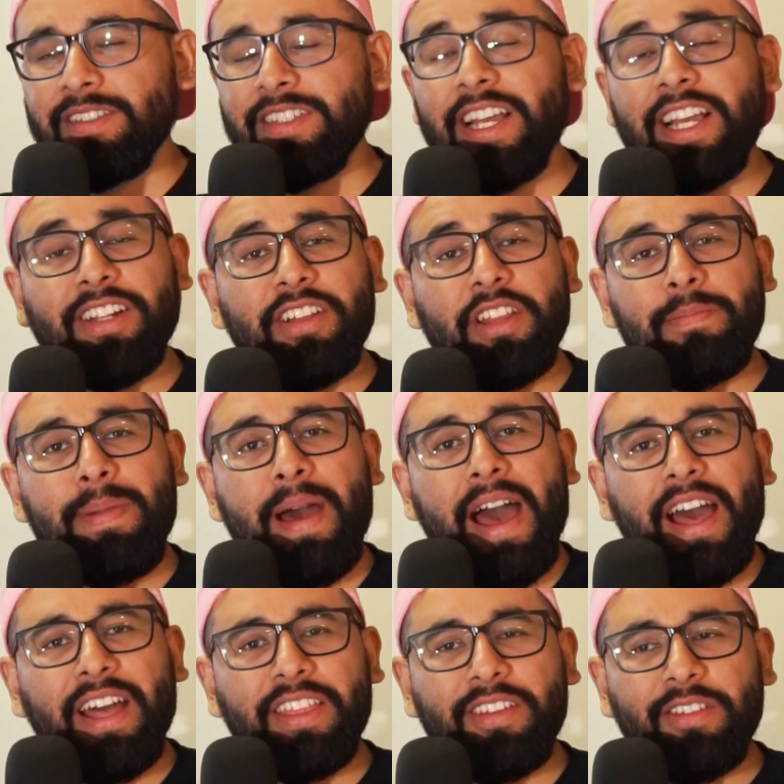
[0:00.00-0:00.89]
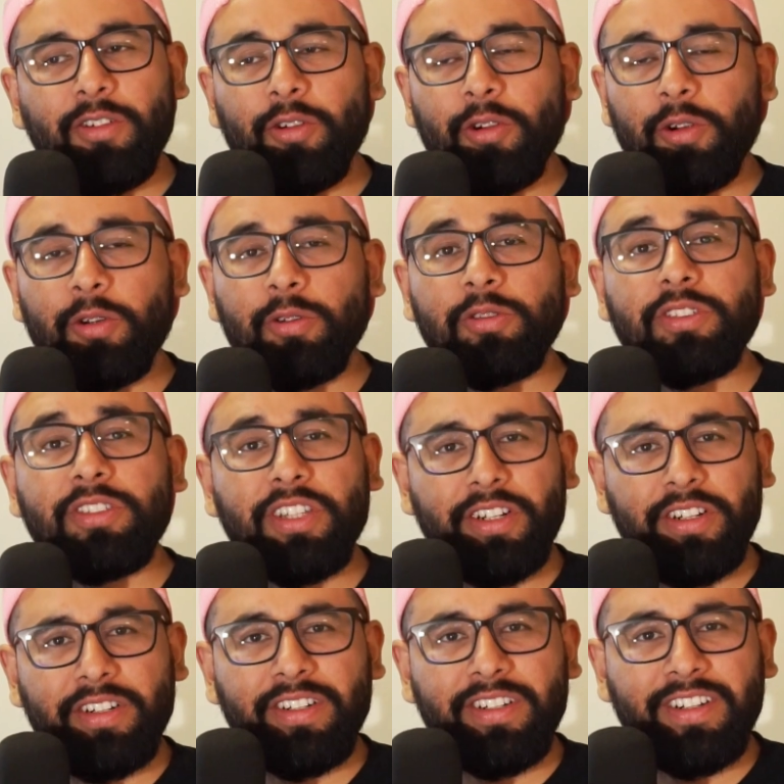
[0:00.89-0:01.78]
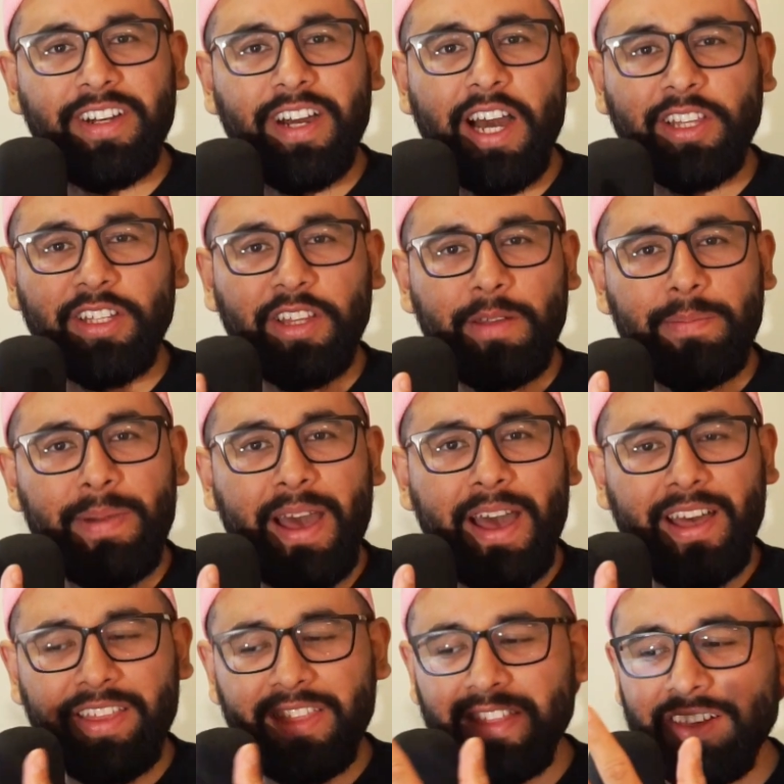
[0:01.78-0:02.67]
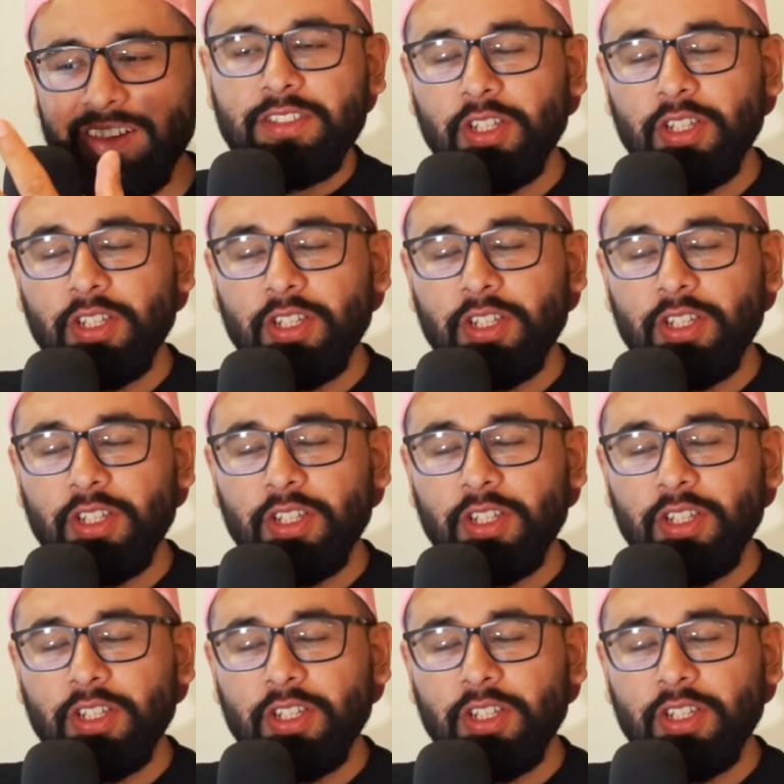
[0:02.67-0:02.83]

take another path or consider another path.